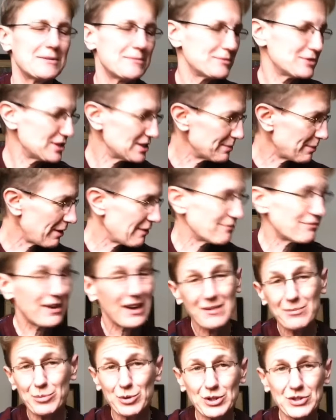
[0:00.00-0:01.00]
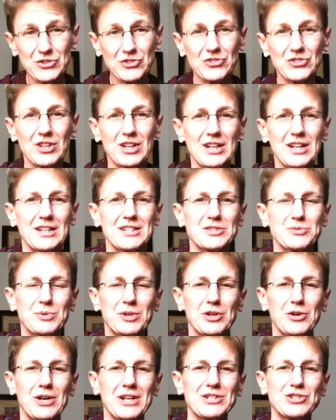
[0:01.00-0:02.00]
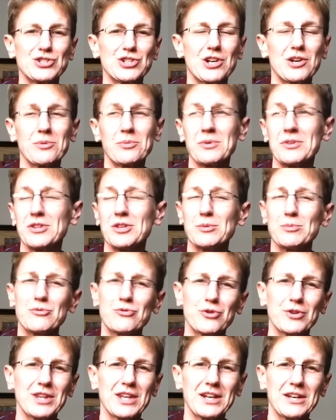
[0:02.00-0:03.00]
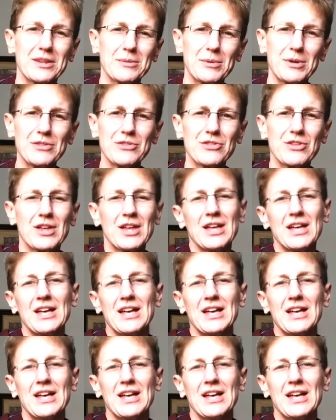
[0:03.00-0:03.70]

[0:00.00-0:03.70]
Just about five books I just want to go ahead and share with you before the end of the month.